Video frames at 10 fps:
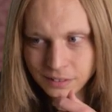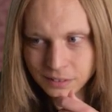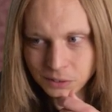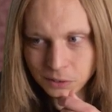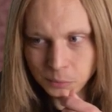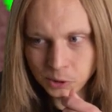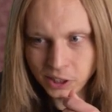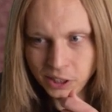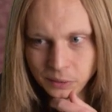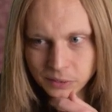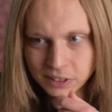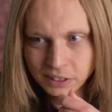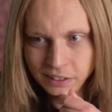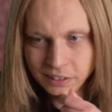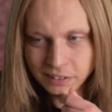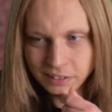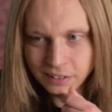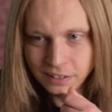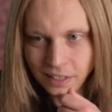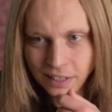Sort of more cutesy
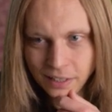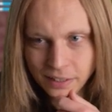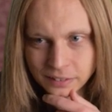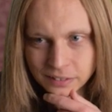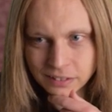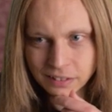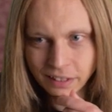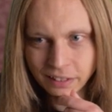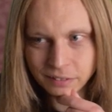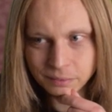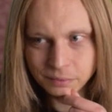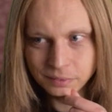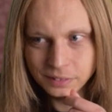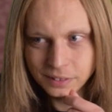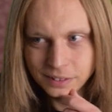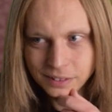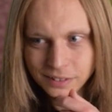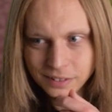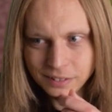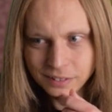and like
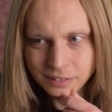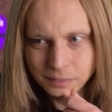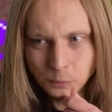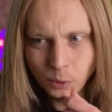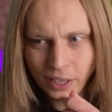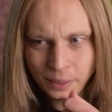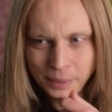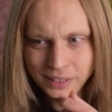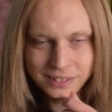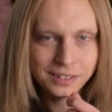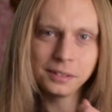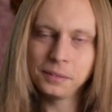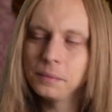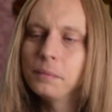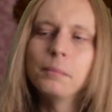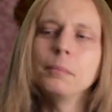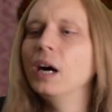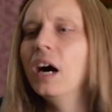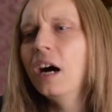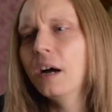more animated,
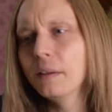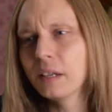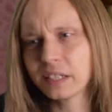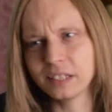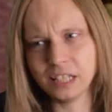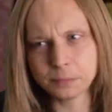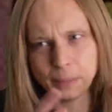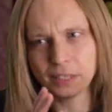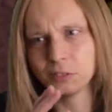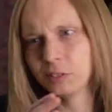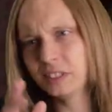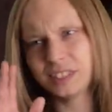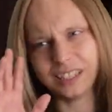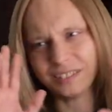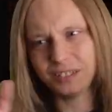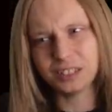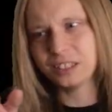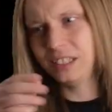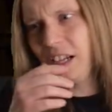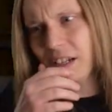but like less big drawings. I
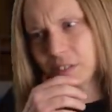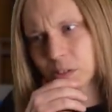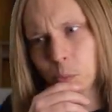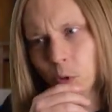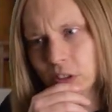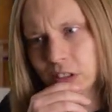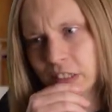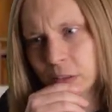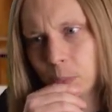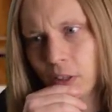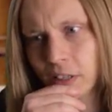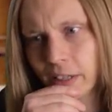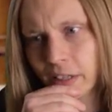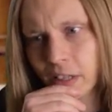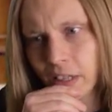just watch this while I